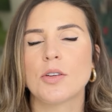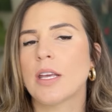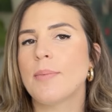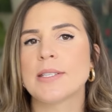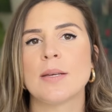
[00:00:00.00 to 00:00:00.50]
to
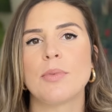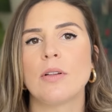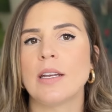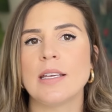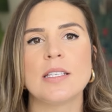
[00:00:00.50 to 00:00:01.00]
keep it
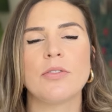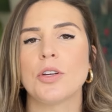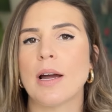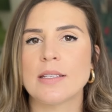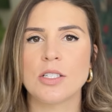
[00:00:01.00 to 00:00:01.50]
simple and easy for
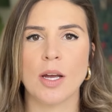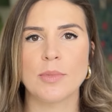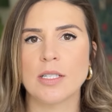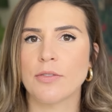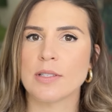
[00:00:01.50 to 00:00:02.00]
you guys to
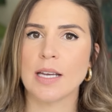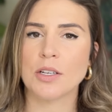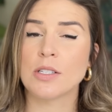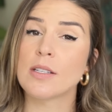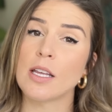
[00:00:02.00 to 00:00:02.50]
jump to different sections